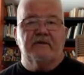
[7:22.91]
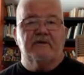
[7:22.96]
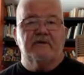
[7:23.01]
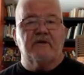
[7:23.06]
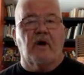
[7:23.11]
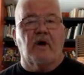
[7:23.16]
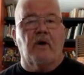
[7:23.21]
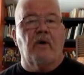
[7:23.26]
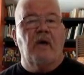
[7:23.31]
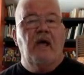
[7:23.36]

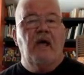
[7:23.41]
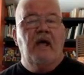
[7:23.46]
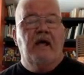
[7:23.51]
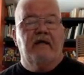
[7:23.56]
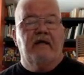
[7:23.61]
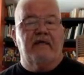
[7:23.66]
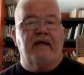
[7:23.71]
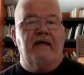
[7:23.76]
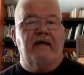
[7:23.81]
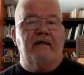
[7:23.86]
So
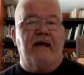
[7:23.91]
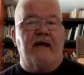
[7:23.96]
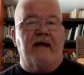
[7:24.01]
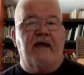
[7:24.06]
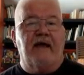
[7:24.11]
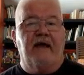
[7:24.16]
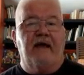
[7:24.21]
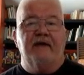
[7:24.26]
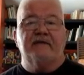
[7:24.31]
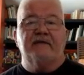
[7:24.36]
in that
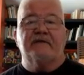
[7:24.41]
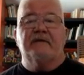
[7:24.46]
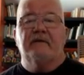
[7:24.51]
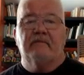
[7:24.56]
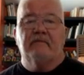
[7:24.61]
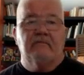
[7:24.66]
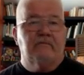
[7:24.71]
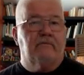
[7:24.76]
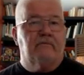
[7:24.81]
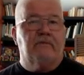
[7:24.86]
case,
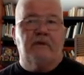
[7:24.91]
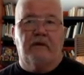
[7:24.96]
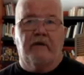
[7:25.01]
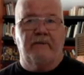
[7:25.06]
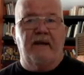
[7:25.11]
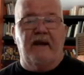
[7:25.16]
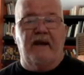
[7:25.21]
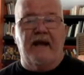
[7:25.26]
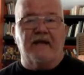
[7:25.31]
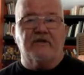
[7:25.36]
there'd
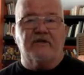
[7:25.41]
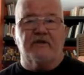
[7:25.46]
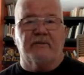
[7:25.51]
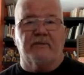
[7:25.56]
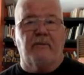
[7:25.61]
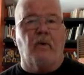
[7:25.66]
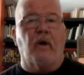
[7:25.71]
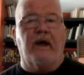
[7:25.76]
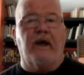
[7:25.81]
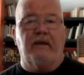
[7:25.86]
be an extra
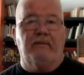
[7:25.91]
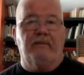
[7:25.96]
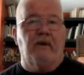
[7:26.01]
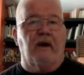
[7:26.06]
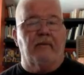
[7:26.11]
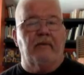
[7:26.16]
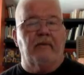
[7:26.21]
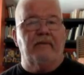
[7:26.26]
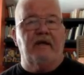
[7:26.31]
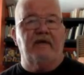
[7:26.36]
point
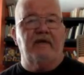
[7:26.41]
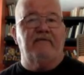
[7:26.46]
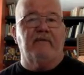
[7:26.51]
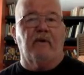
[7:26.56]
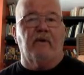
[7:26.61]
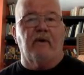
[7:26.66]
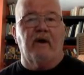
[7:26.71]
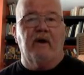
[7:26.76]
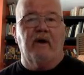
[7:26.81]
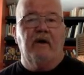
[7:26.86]
probably
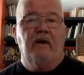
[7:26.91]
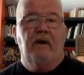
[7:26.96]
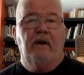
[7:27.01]
for